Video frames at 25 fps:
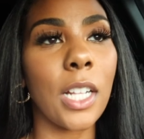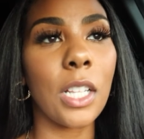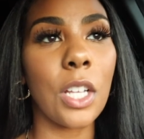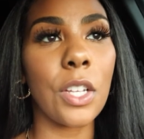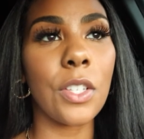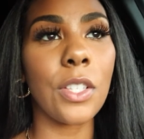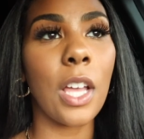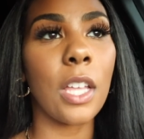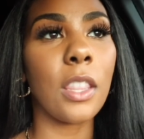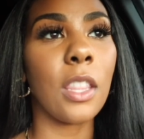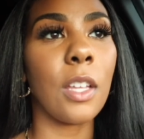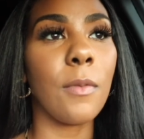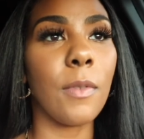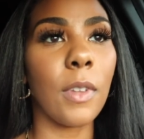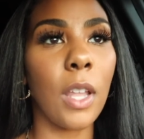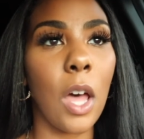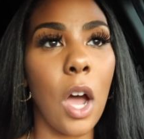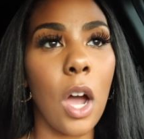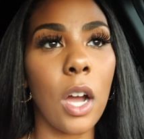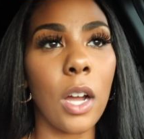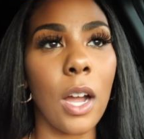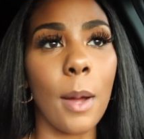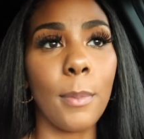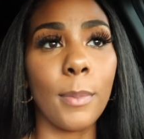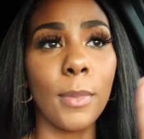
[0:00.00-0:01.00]
close out the
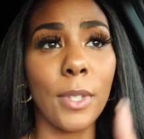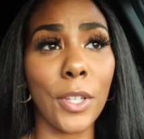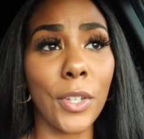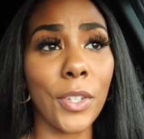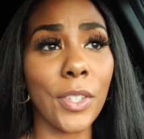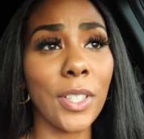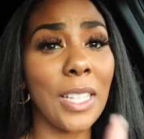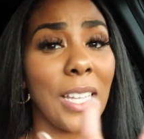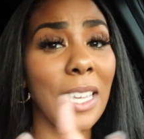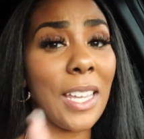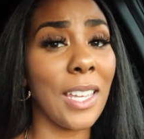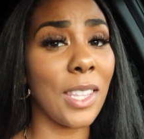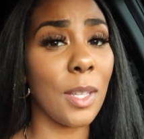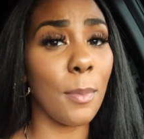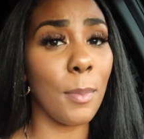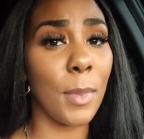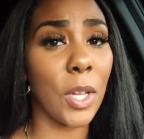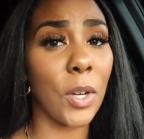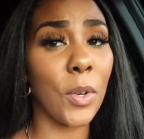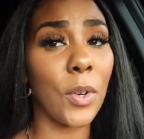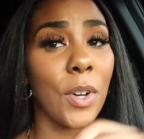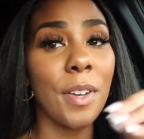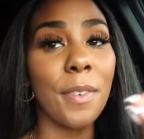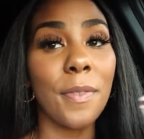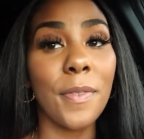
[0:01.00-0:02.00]
vlog. I'm literally in the
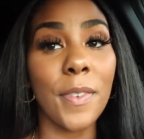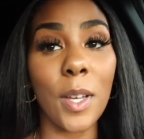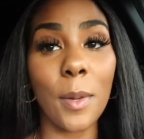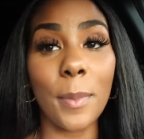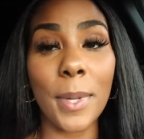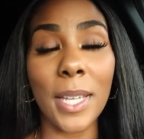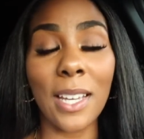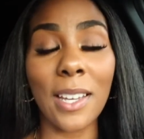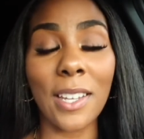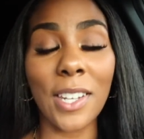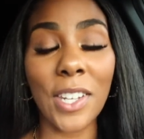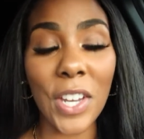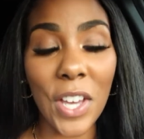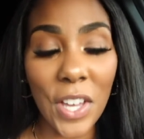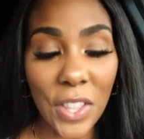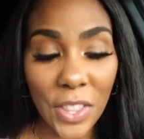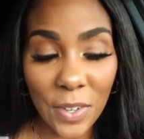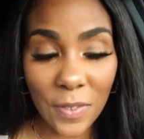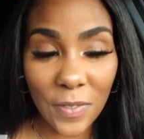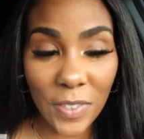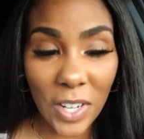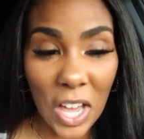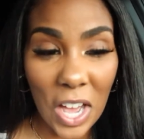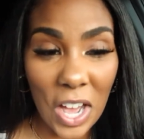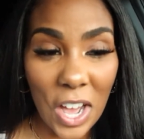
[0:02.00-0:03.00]
middle of filming
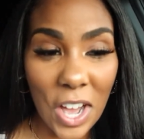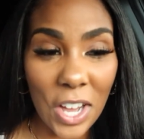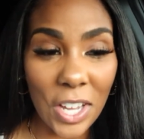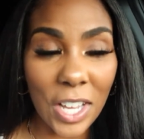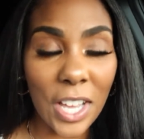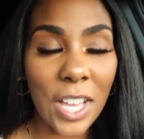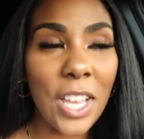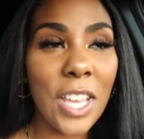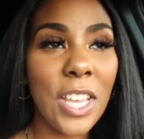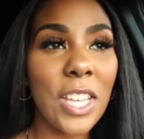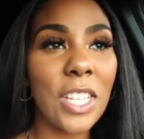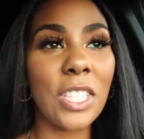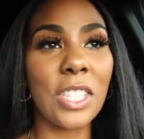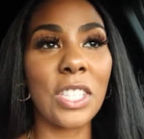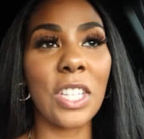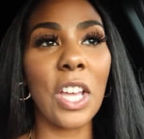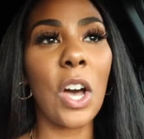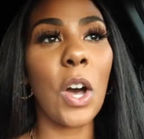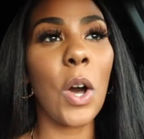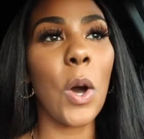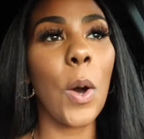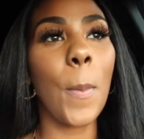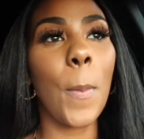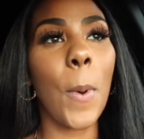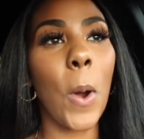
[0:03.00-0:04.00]
another vlog,
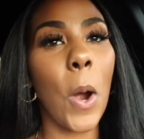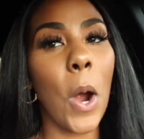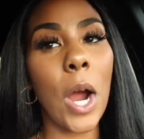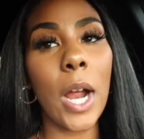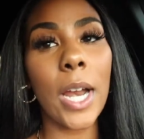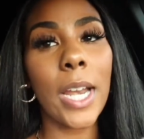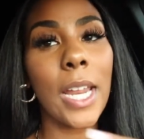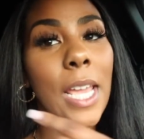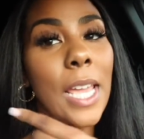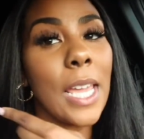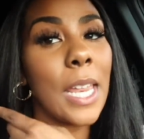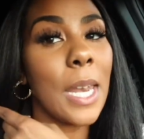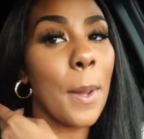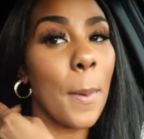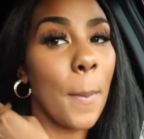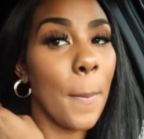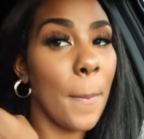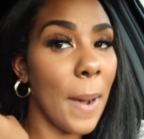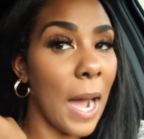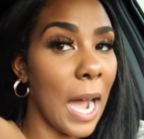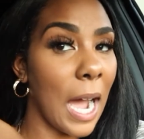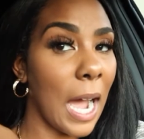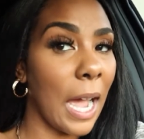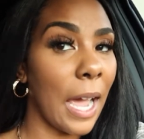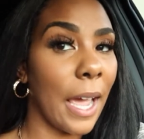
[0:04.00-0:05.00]
so pardon
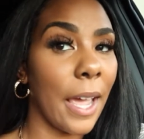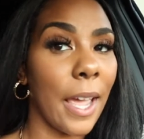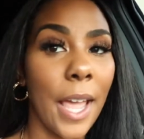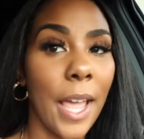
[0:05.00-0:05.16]
my